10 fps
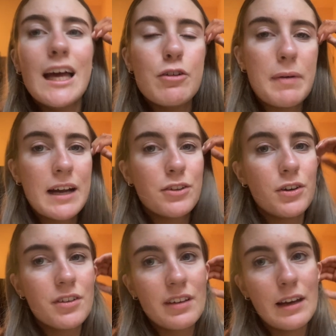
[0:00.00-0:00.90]
We're back in the
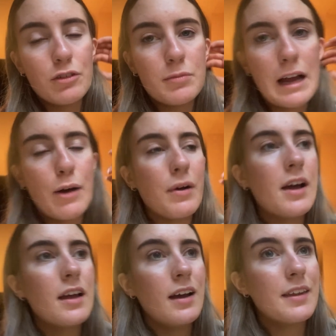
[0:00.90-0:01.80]
hotel room now.
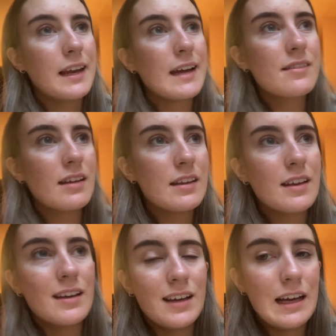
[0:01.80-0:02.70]
The
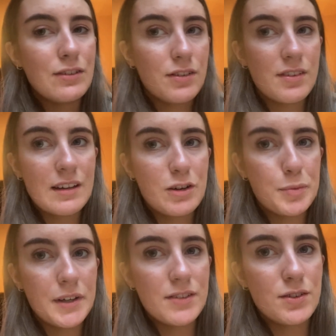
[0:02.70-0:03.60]
lighting is honestly
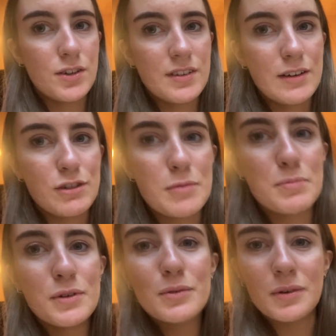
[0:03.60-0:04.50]
terrible in this hotel room.
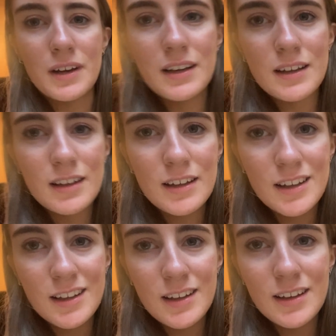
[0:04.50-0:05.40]
Oh!
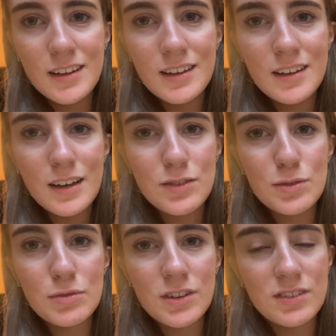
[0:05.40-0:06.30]

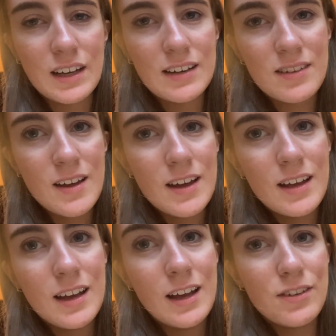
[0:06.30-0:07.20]
Someone has nicked
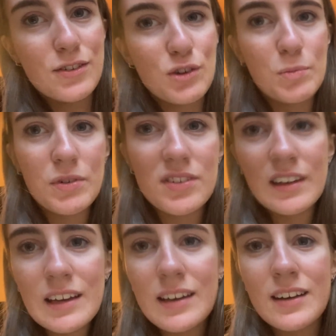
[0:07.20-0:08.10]
in a school bus
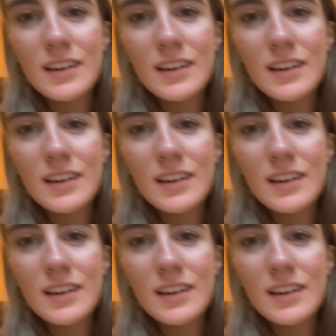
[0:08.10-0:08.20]
seat.